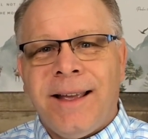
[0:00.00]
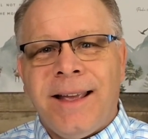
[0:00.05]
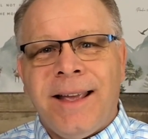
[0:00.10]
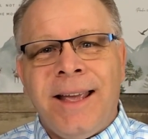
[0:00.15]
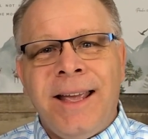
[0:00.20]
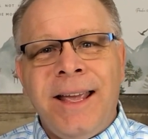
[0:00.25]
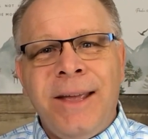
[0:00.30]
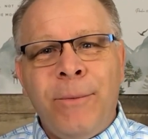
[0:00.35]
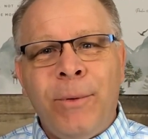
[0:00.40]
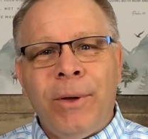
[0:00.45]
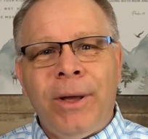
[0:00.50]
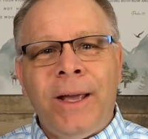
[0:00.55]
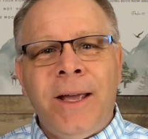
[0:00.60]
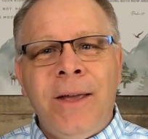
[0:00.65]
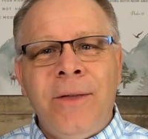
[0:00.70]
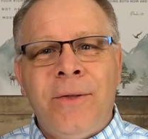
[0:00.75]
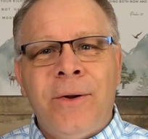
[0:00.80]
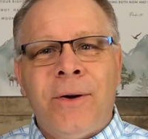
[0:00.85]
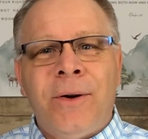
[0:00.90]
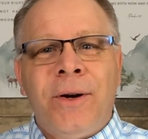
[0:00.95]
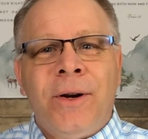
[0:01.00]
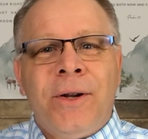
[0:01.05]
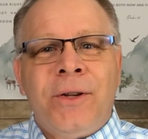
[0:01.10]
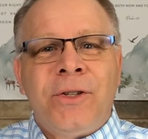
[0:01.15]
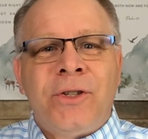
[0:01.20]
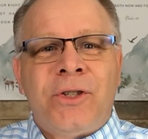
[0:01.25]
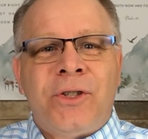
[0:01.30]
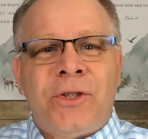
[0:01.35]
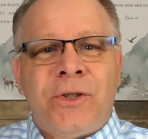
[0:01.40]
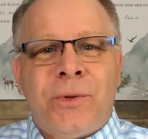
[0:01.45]
He will either
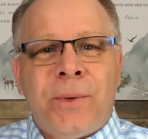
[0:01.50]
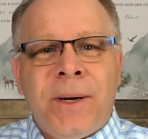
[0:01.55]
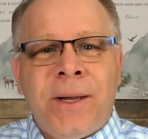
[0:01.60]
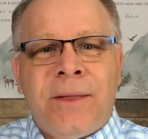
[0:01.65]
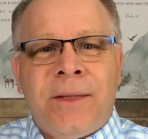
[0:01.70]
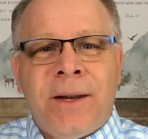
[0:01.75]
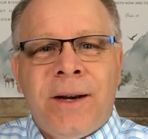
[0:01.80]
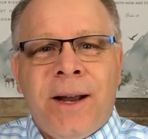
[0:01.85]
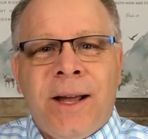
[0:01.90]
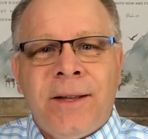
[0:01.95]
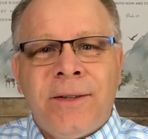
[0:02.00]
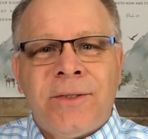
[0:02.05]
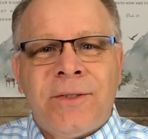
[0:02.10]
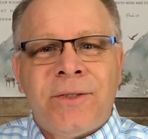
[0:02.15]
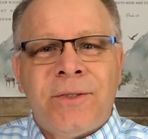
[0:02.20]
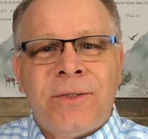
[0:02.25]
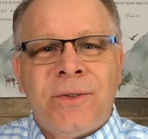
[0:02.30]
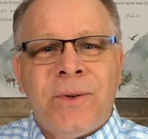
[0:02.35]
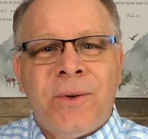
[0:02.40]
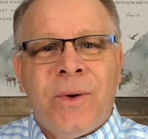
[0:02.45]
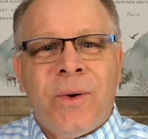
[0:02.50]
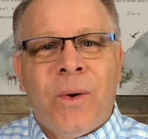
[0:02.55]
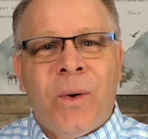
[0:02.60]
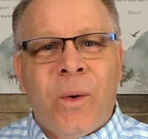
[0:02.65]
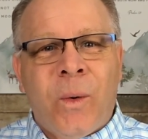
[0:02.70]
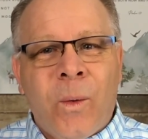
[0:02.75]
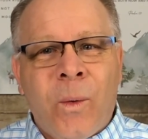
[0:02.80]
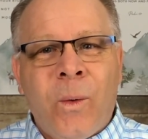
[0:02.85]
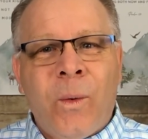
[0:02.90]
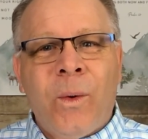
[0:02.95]
strengthen us
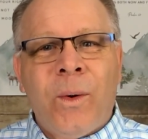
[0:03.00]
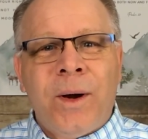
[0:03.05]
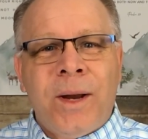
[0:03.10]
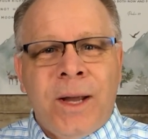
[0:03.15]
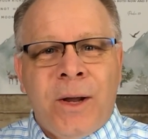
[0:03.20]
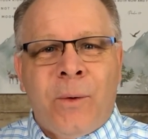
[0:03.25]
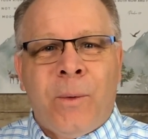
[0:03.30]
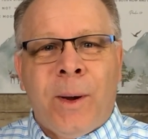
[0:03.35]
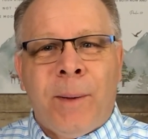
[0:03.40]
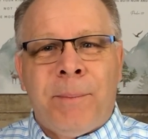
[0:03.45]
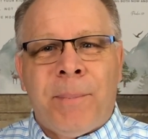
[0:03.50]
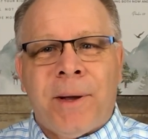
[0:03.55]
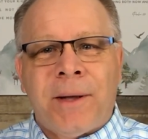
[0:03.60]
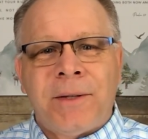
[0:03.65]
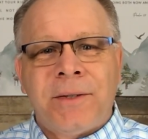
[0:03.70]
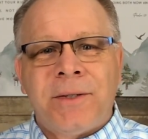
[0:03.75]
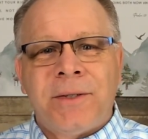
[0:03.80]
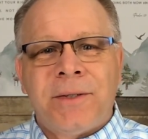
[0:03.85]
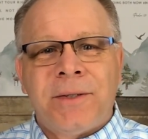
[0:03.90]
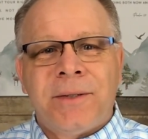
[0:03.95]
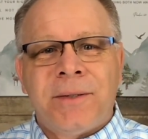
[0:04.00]
or equip us.